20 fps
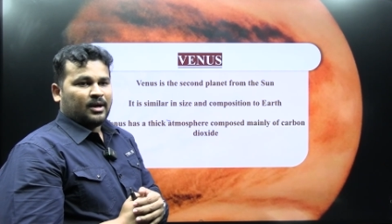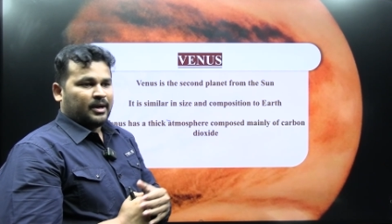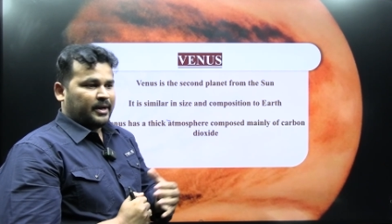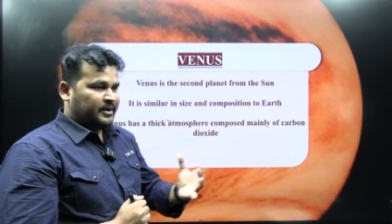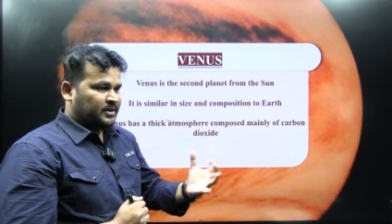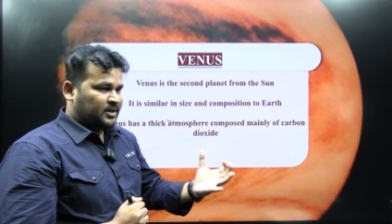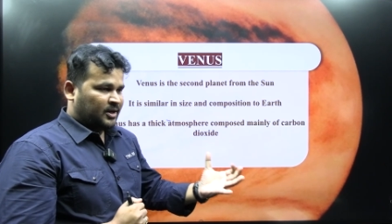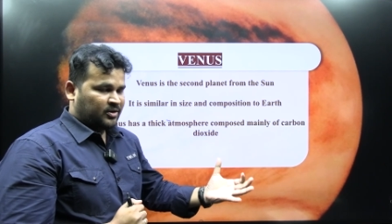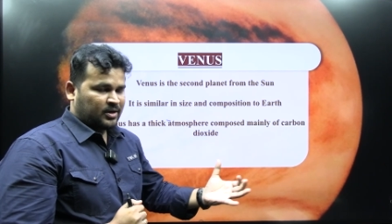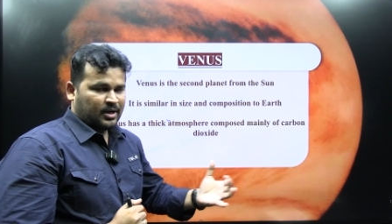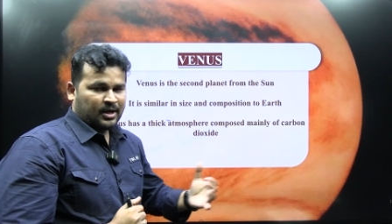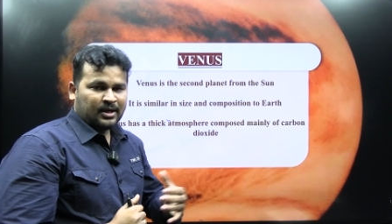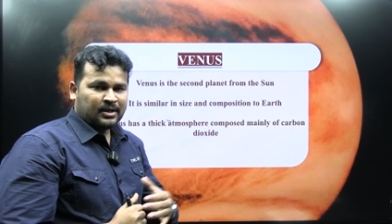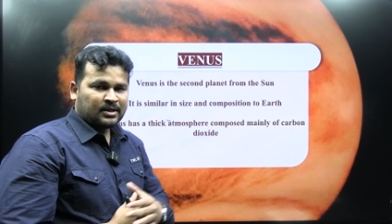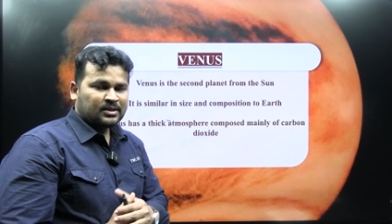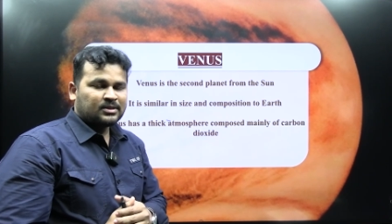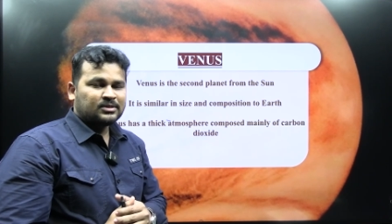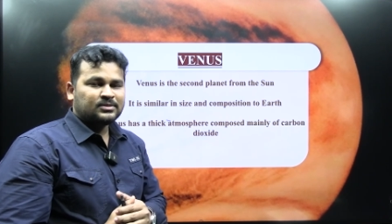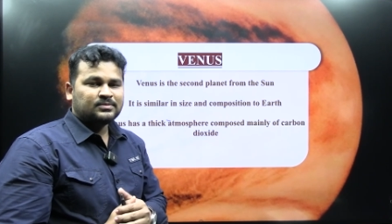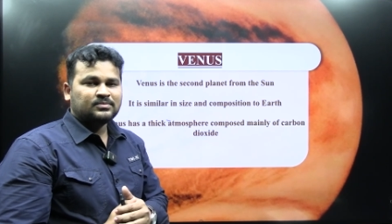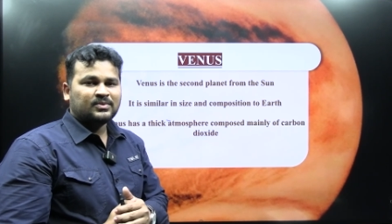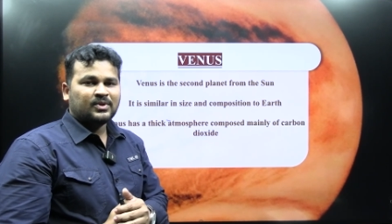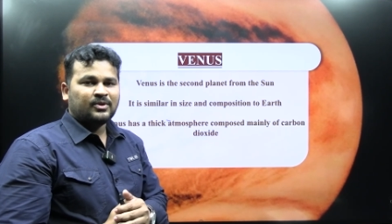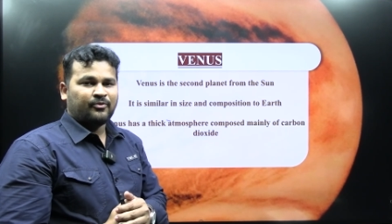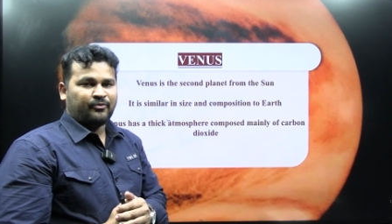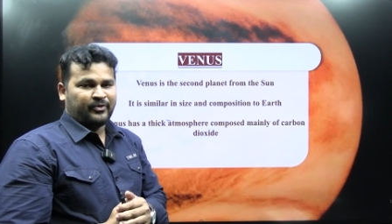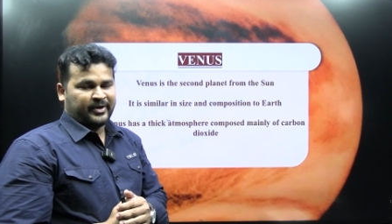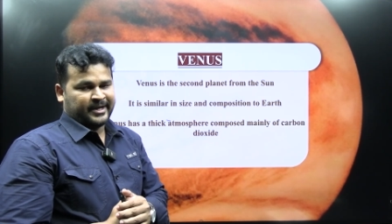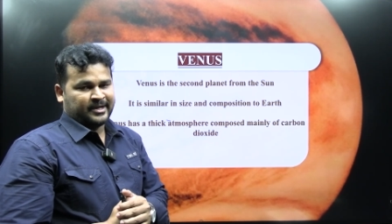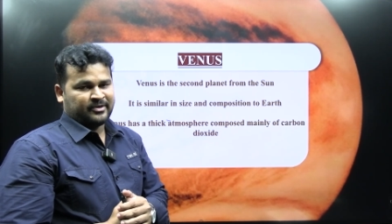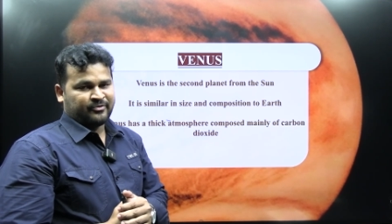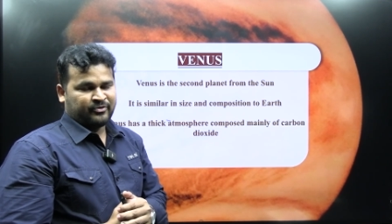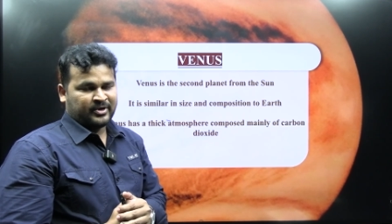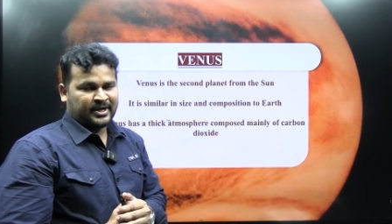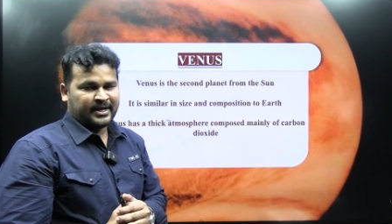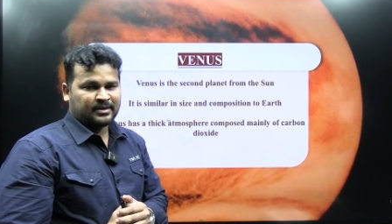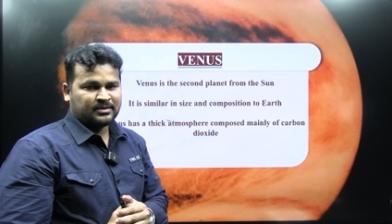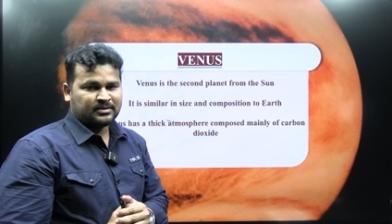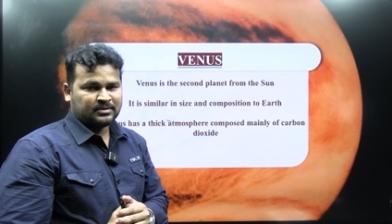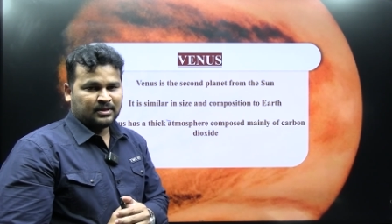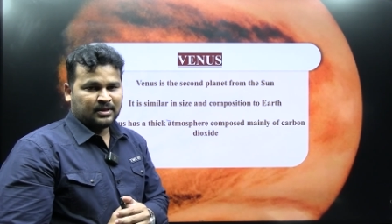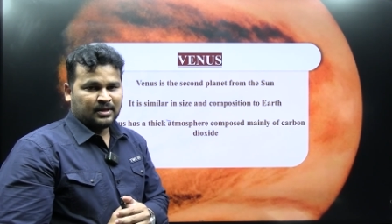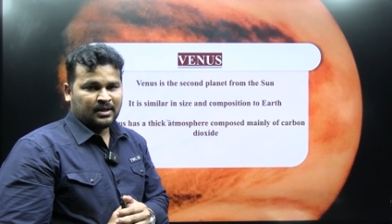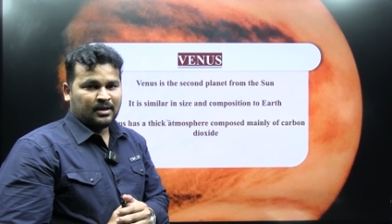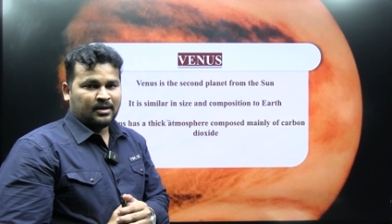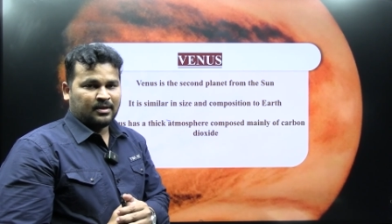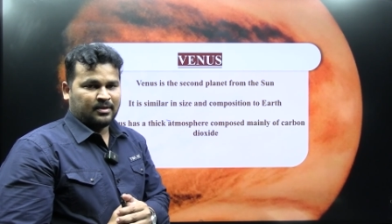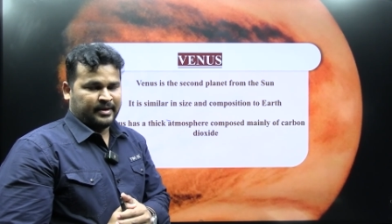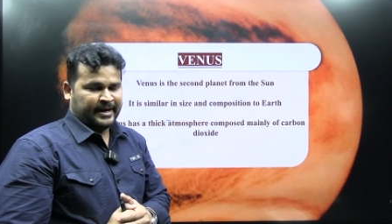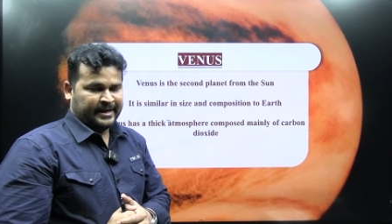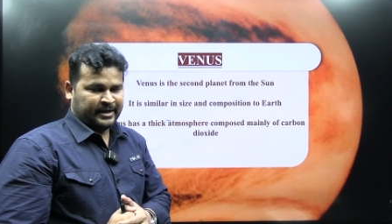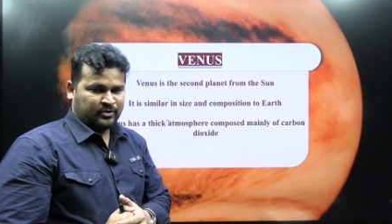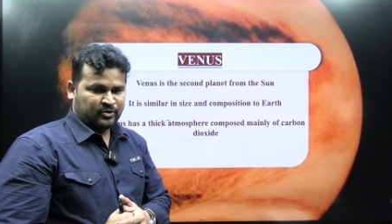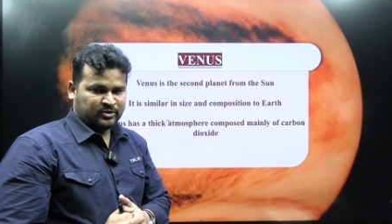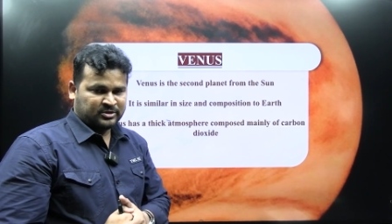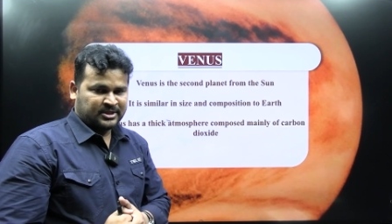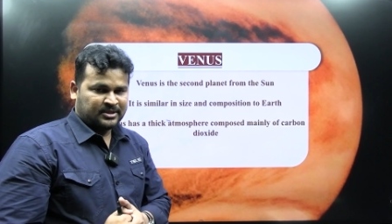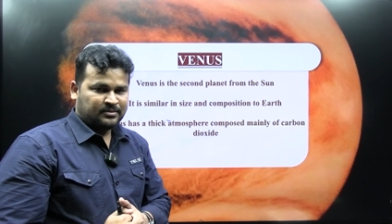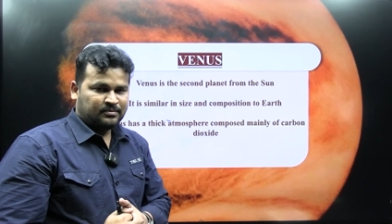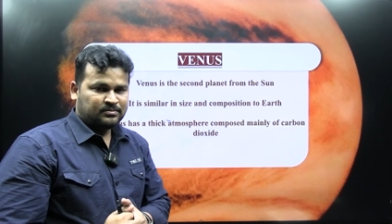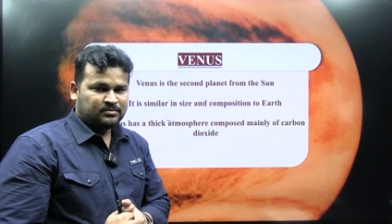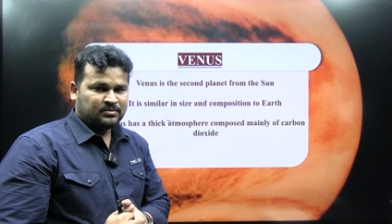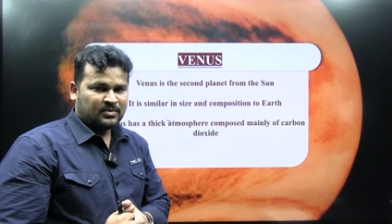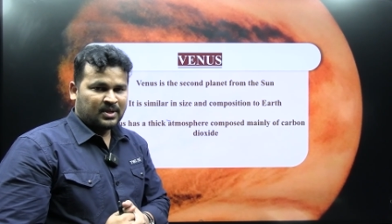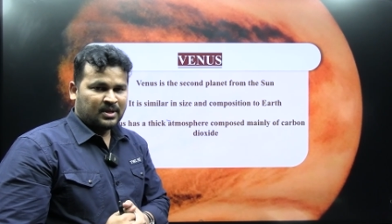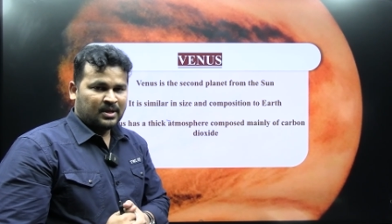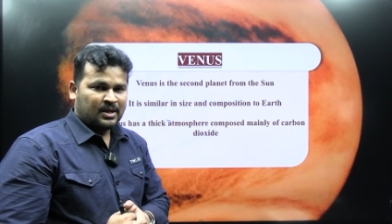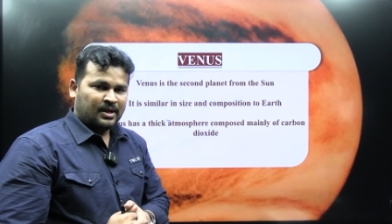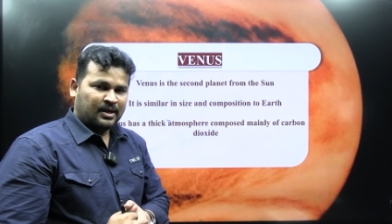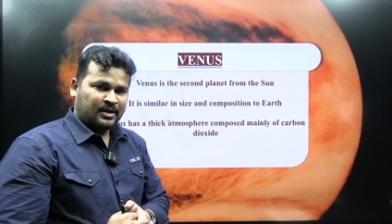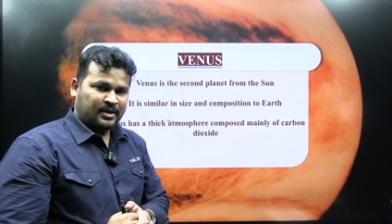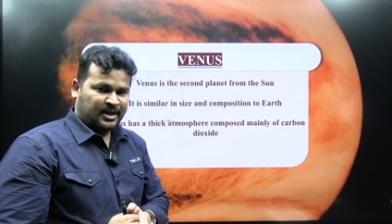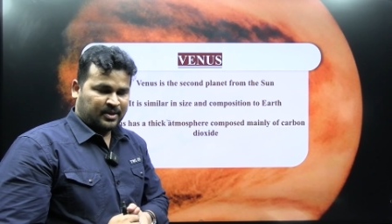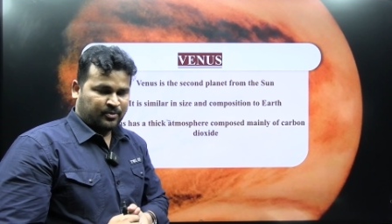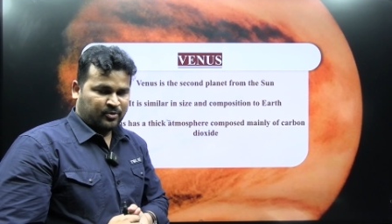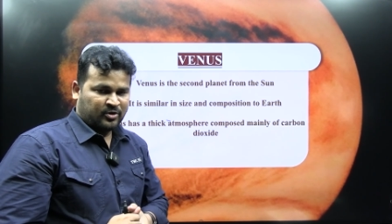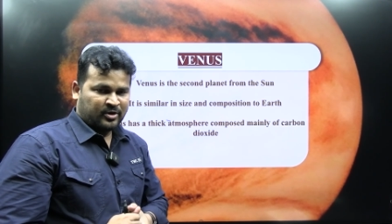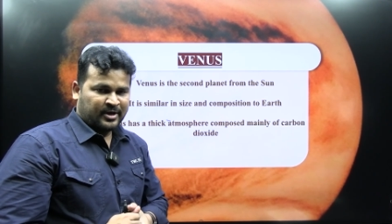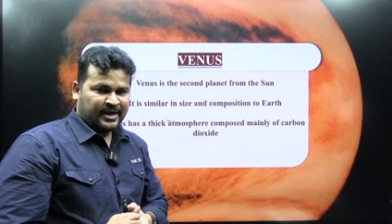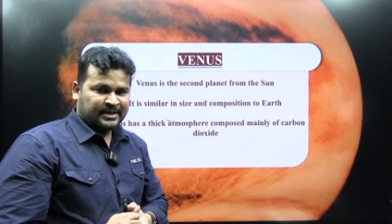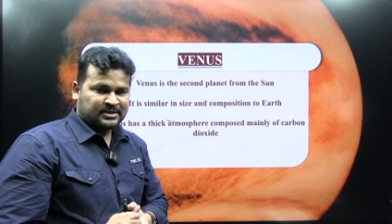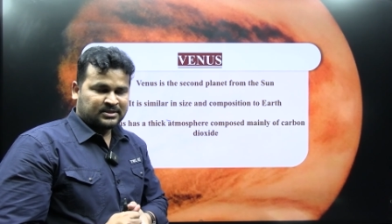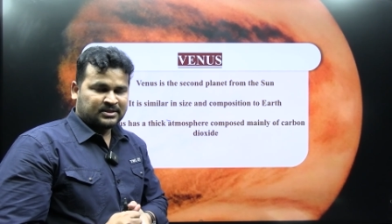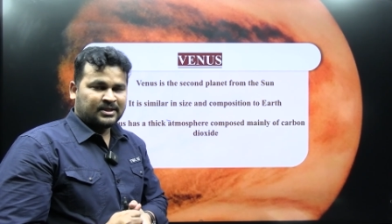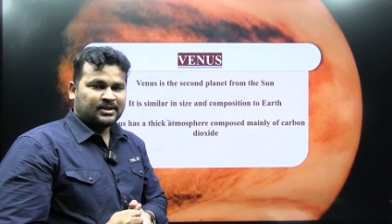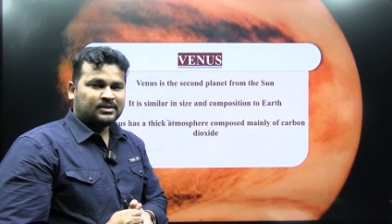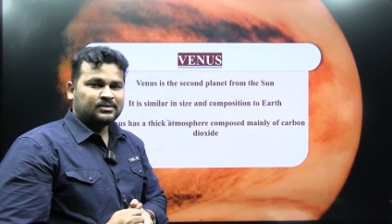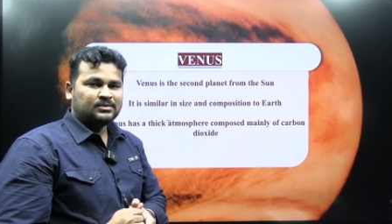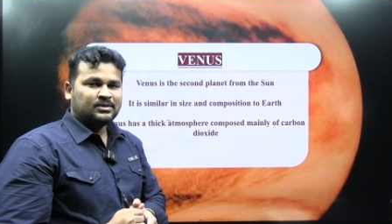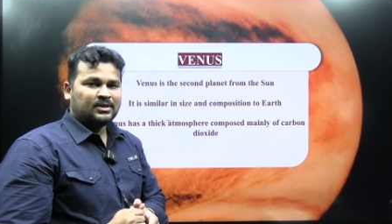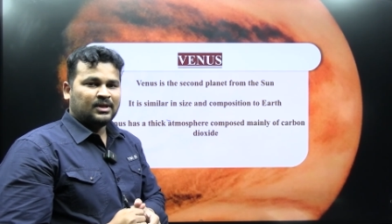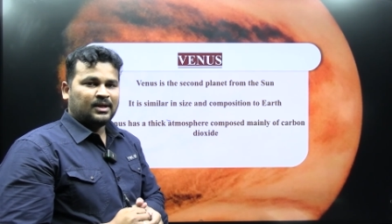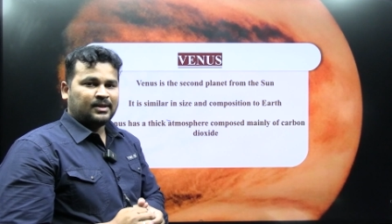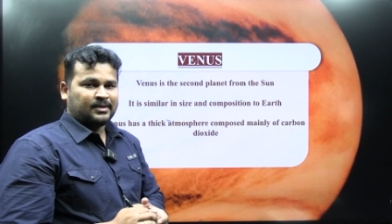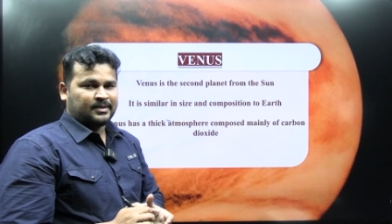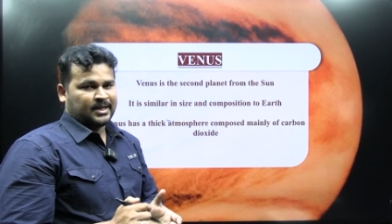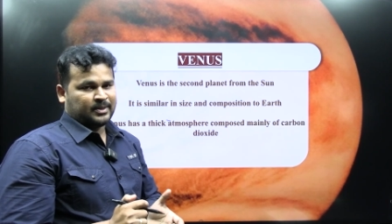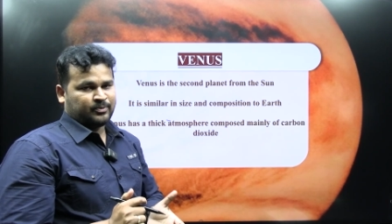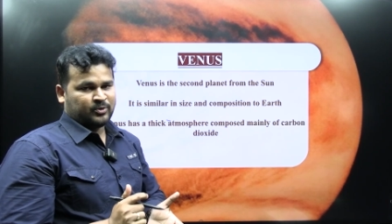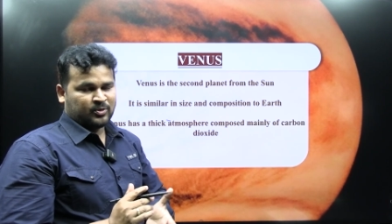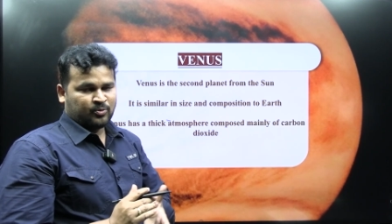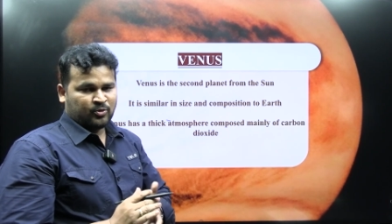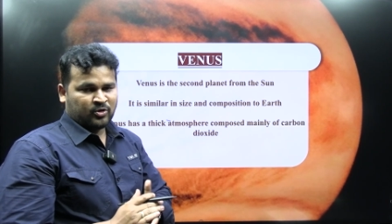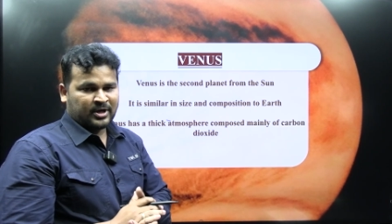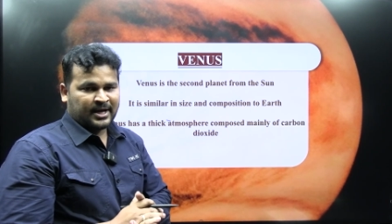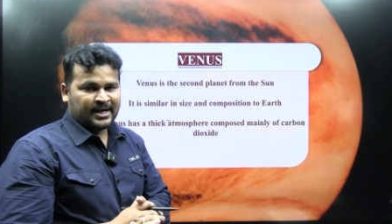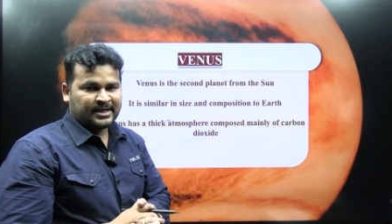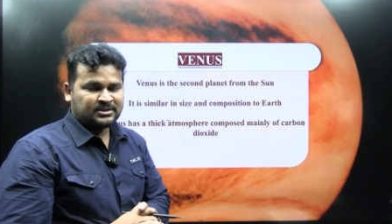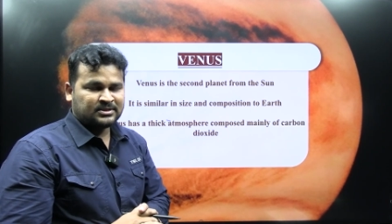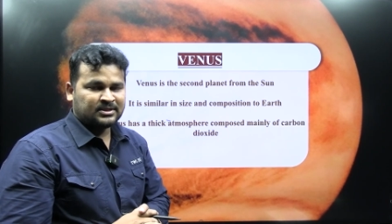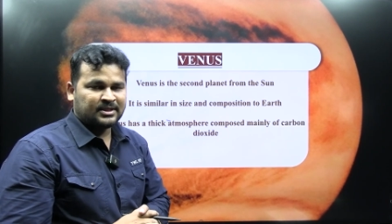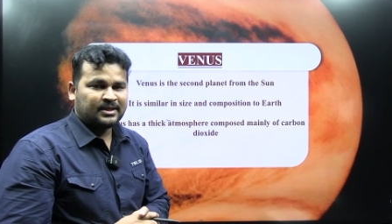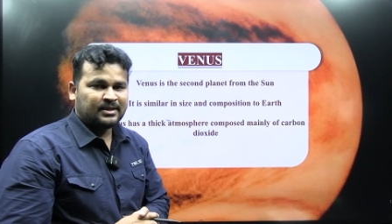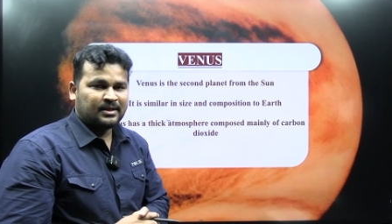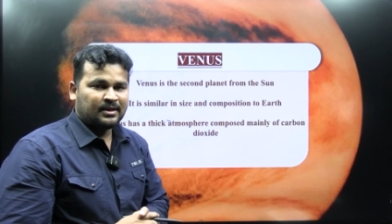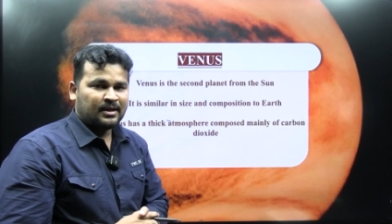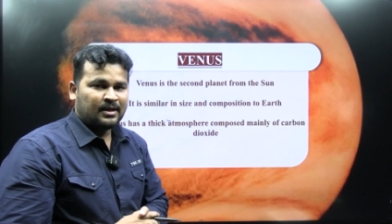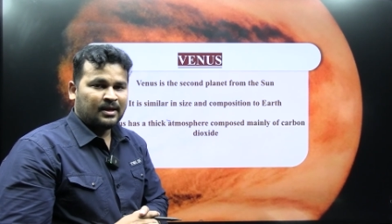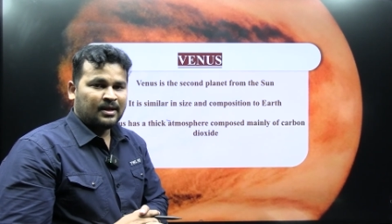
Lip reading: In our Earth, we can find nitrogen, carbon dioxide, carbon monoxide,